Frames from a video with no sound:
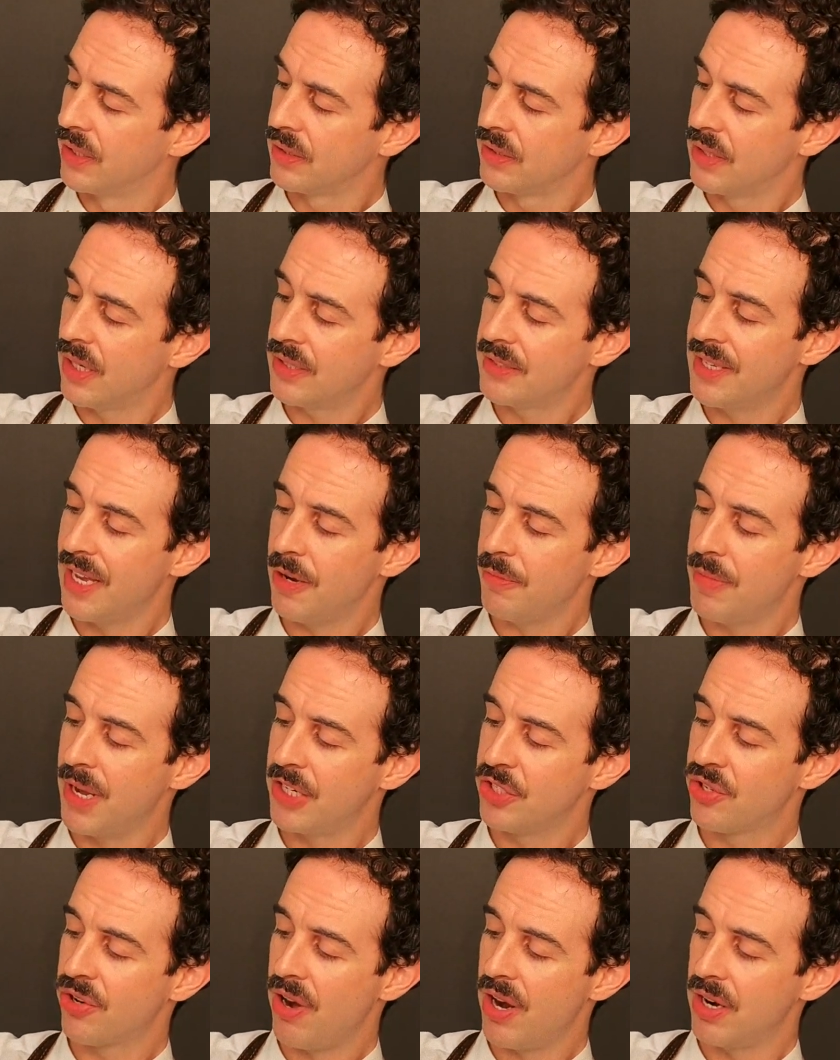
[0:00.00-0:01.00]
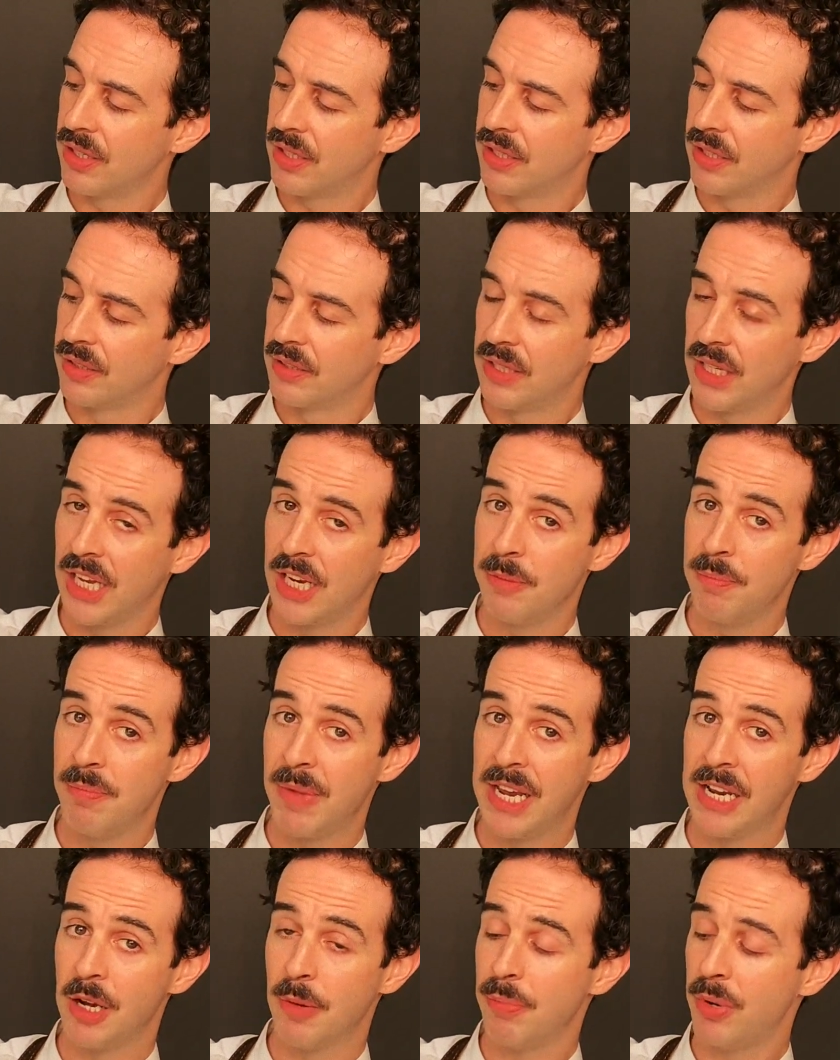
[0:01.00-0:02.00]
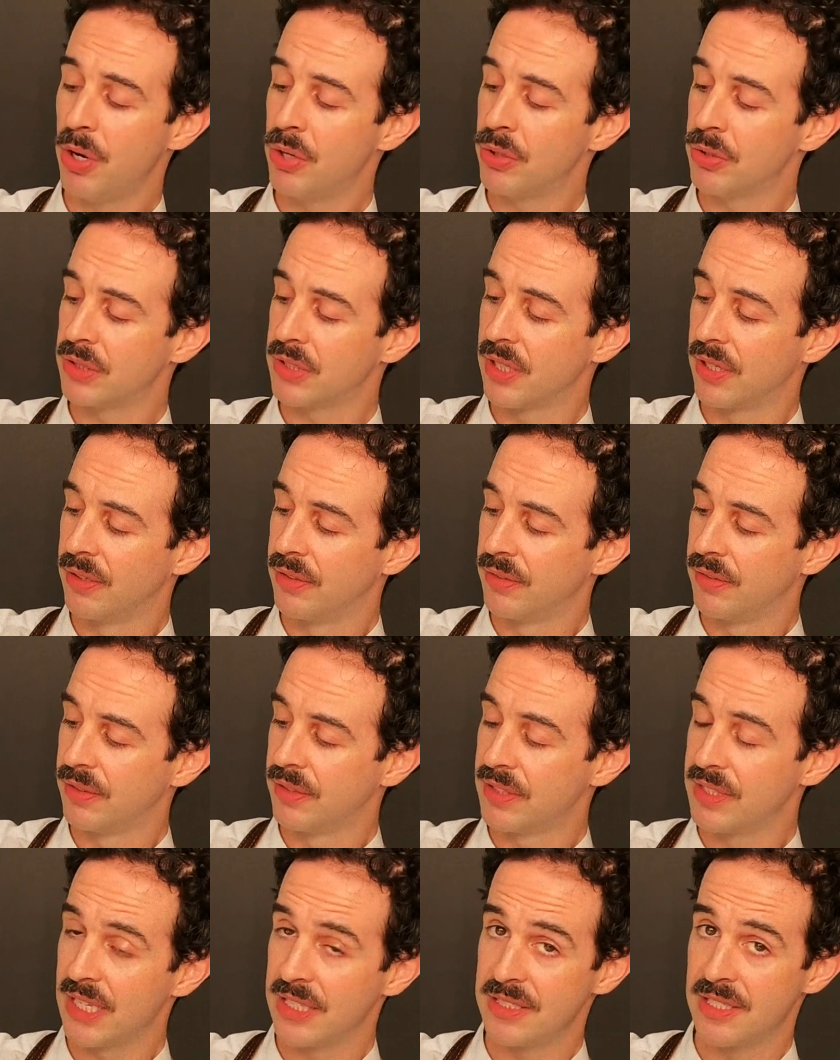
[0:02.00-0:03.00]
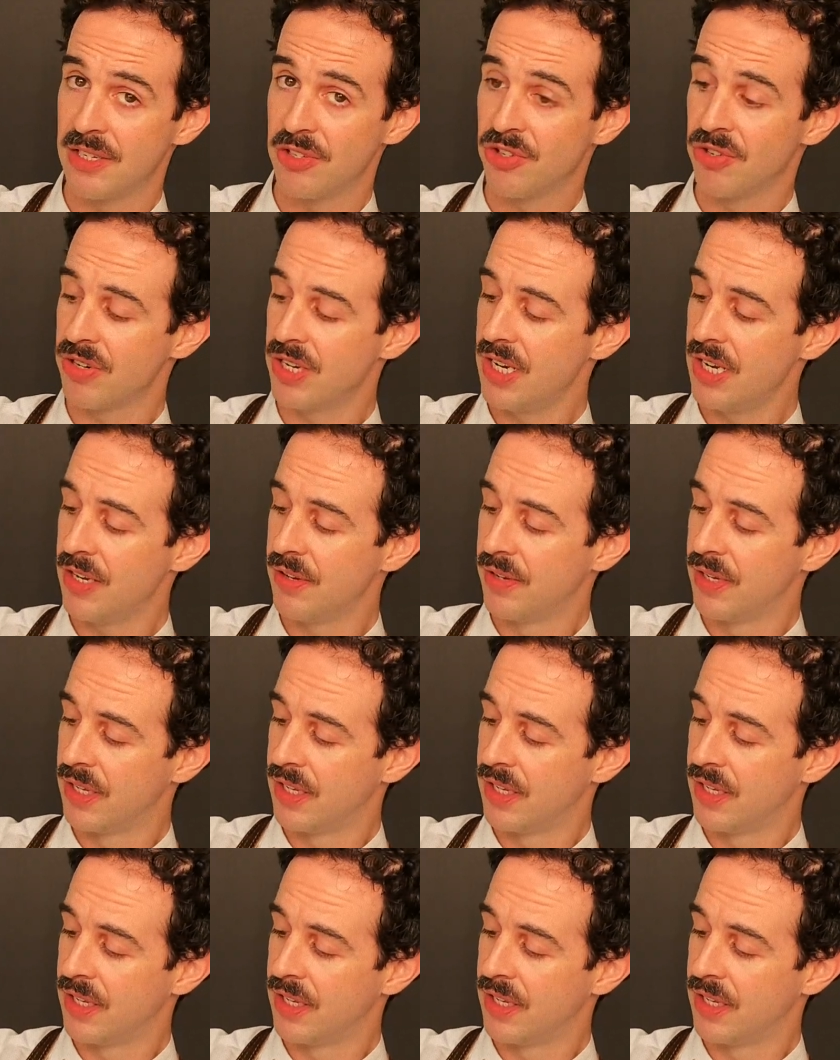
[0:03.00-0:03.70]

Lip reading: "Cut down my trunk and make a boat," said the tree.